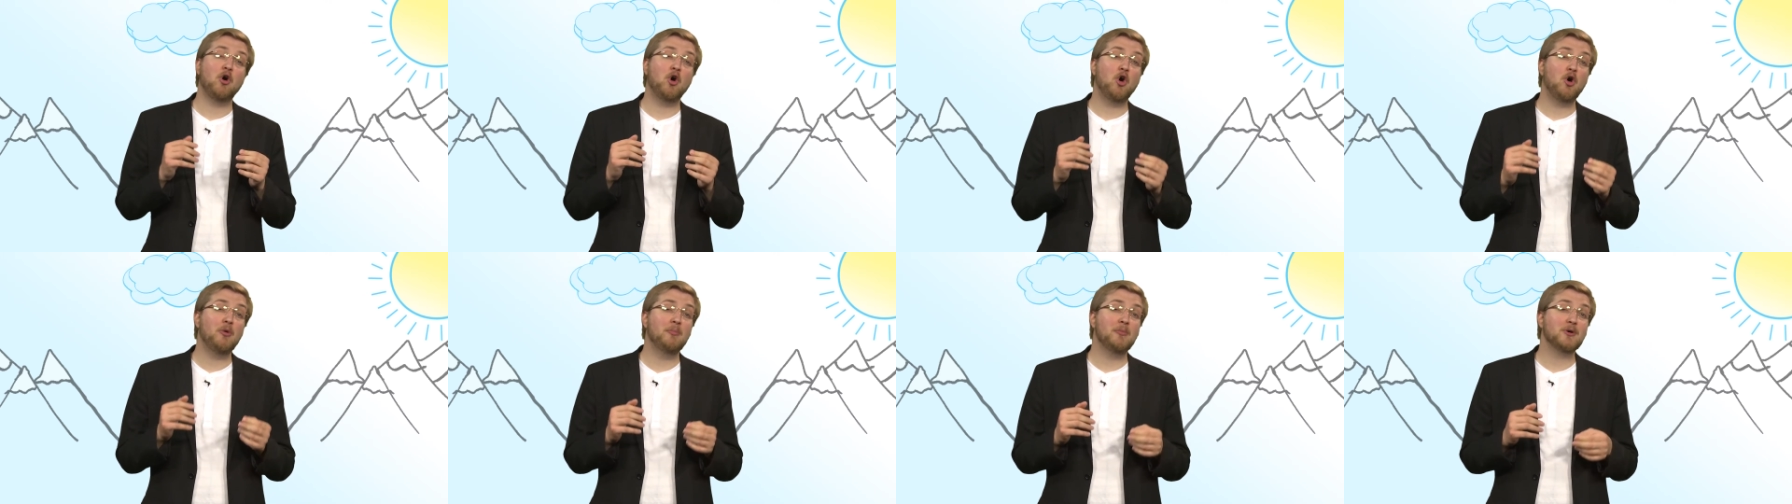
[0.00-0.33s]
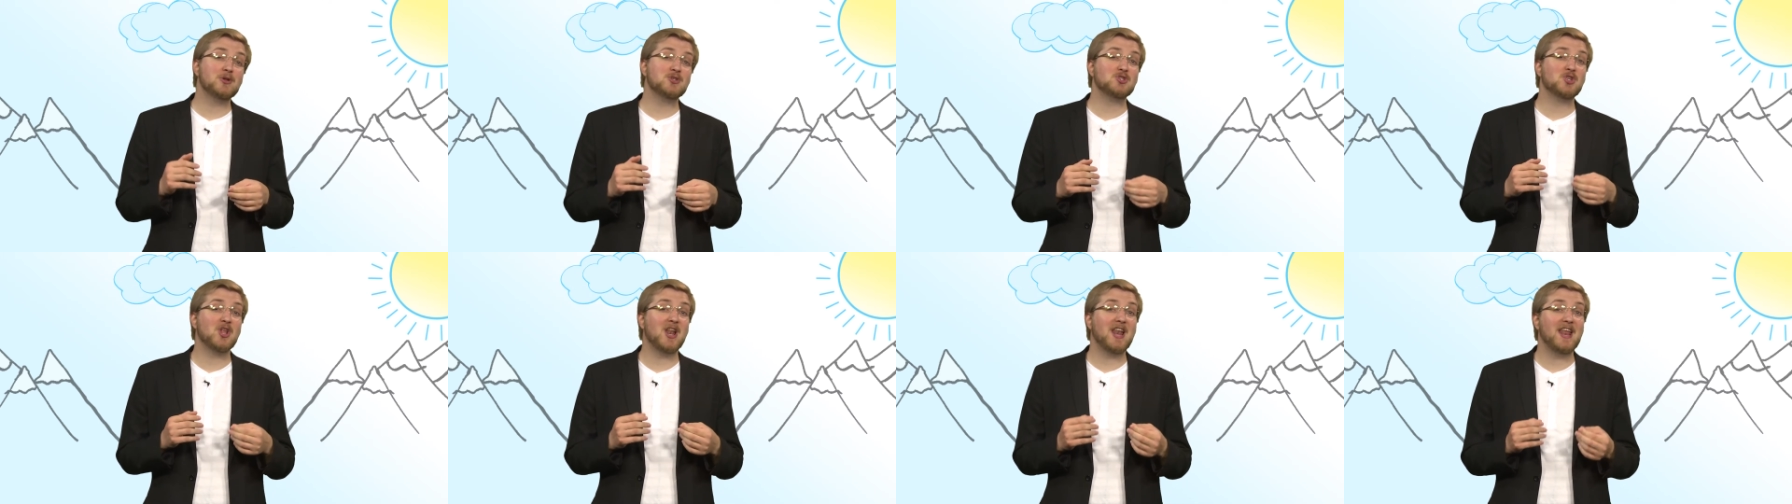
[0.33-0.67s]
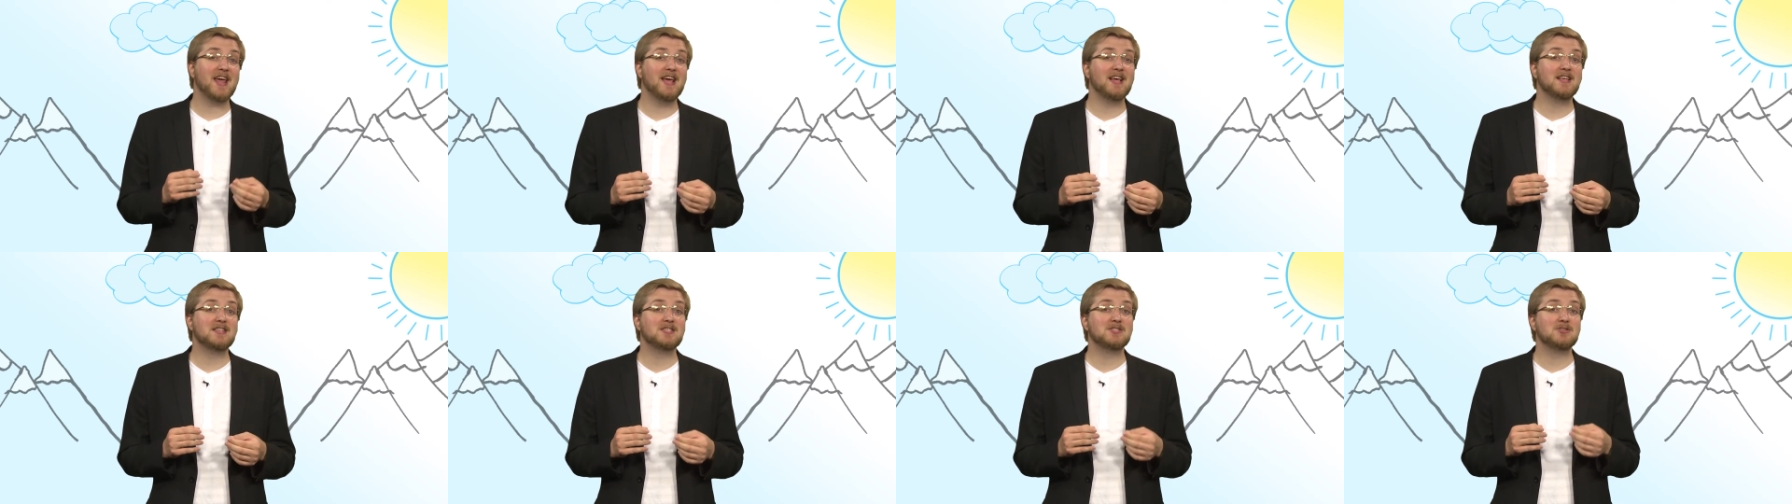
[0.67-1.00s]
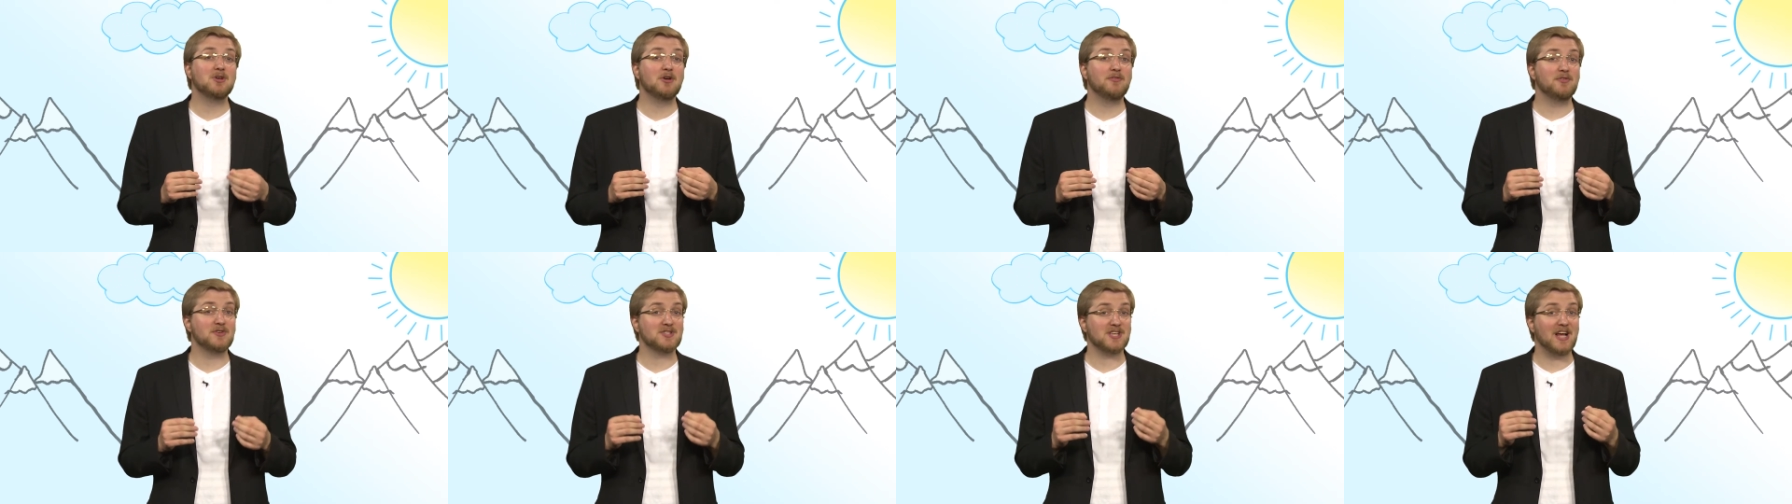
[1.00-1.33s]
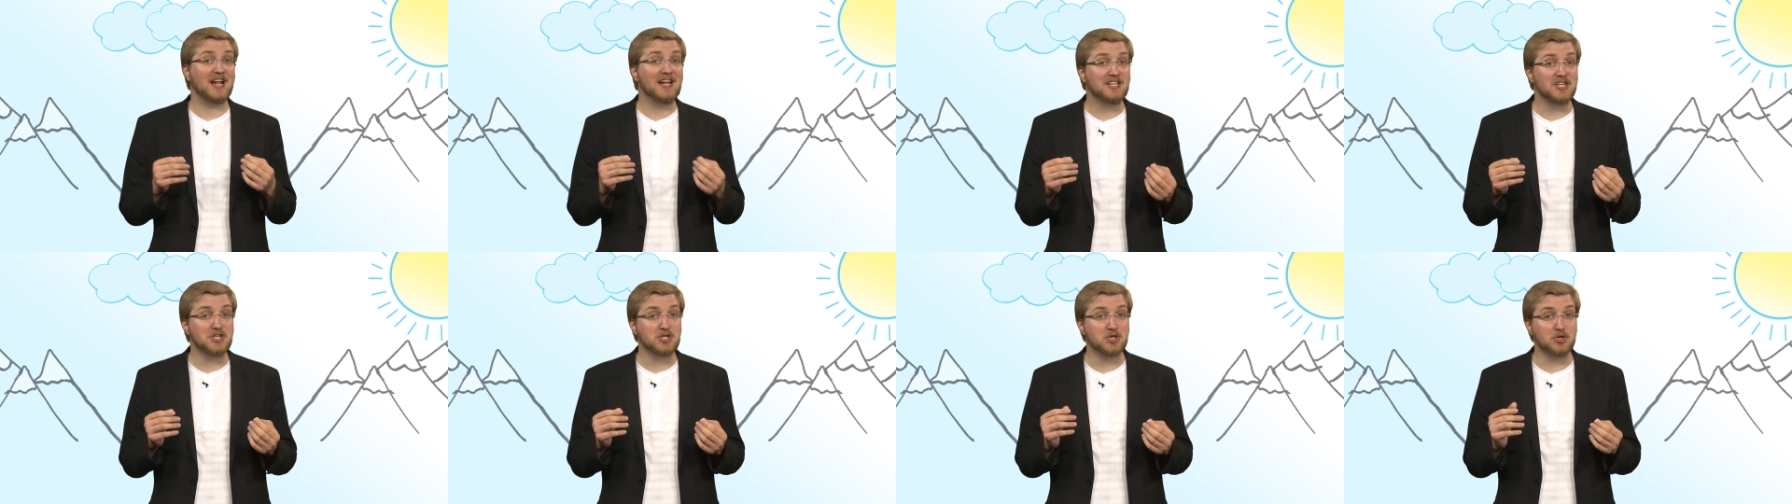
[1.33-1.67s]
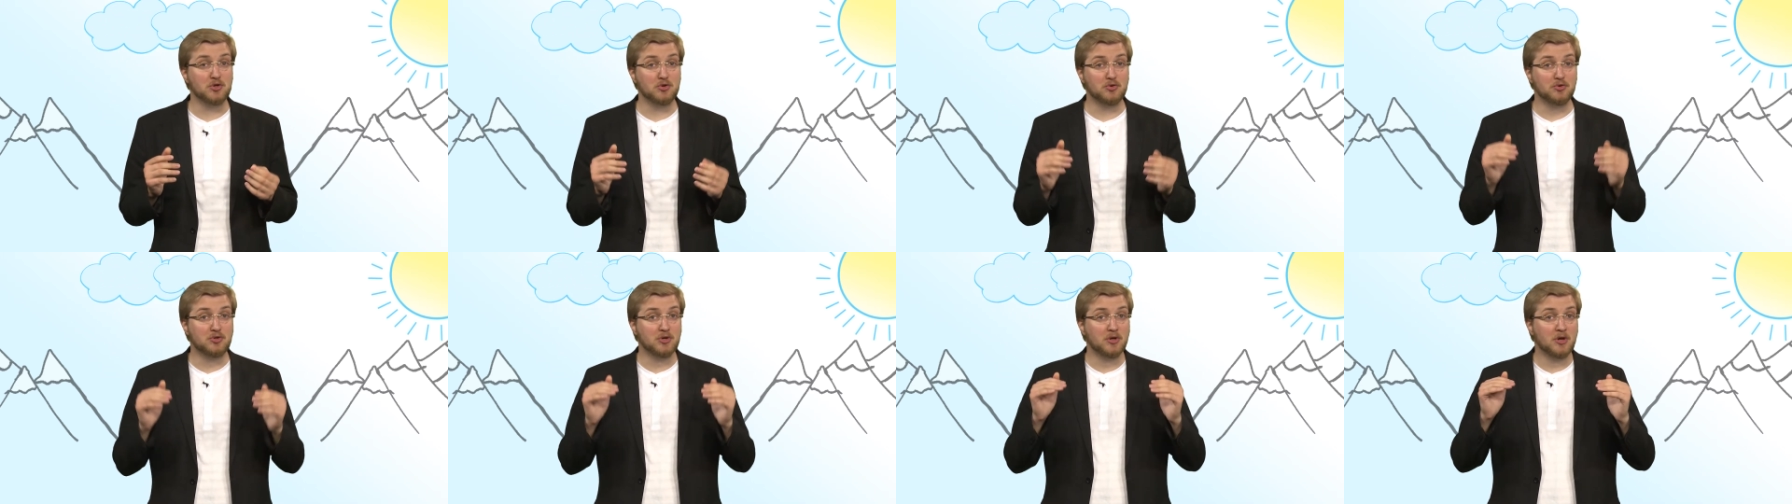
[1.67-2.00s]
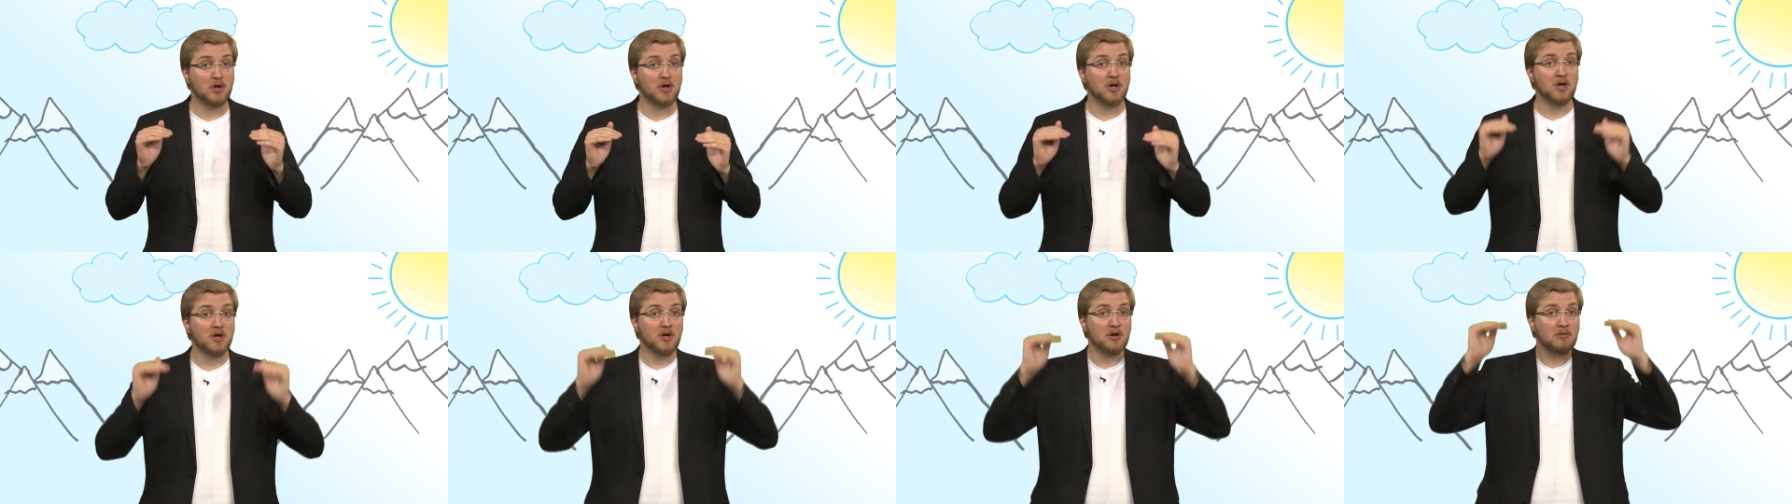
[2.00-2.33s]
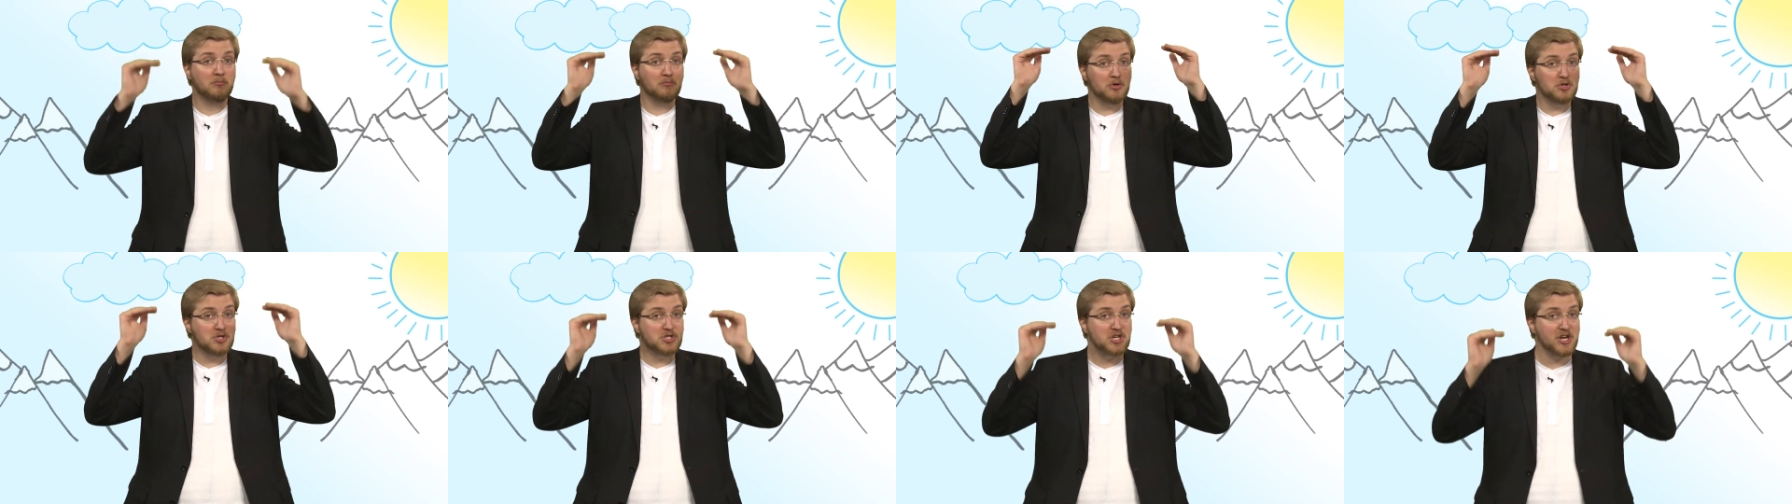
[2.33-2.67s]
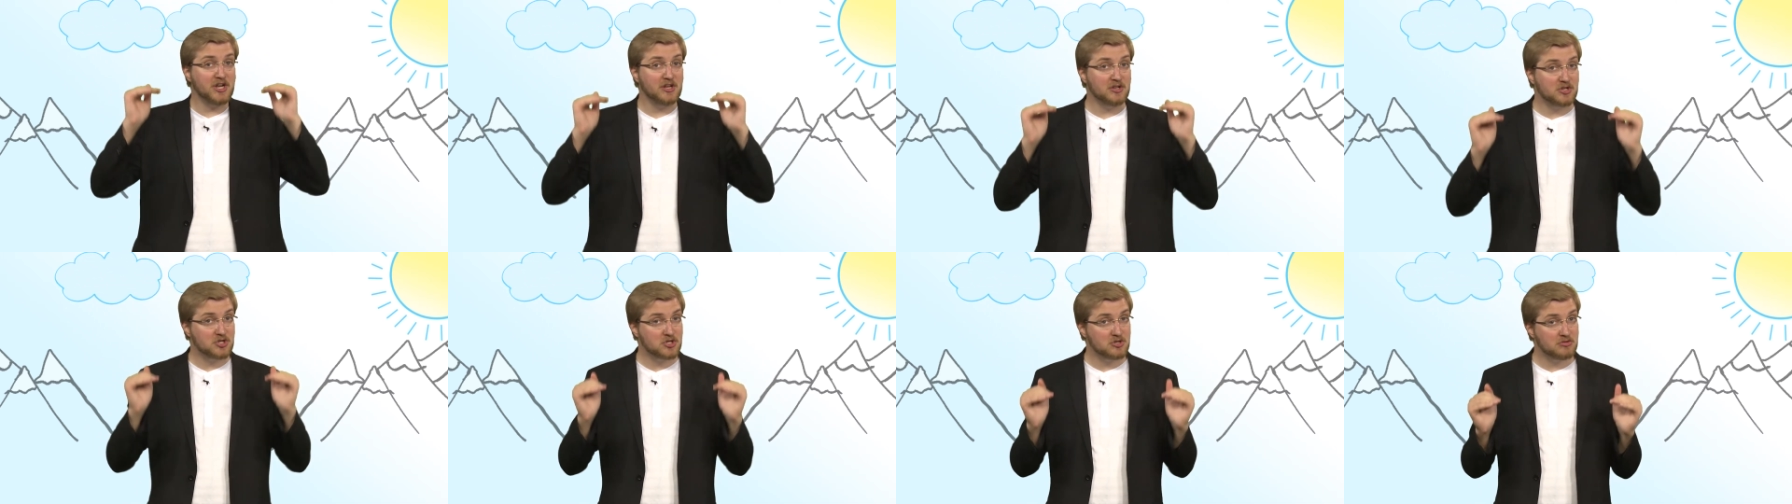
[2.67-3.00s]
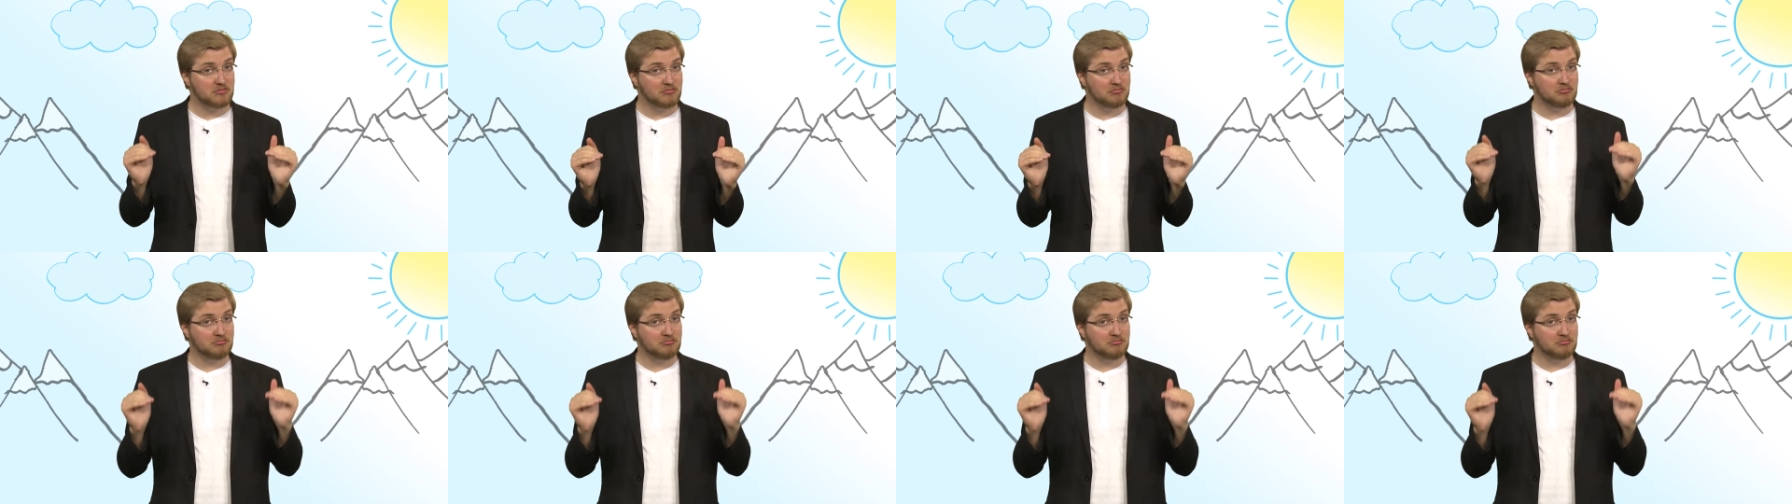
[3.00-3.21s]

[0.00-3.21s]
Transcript: how much the lake's surface altitude would change.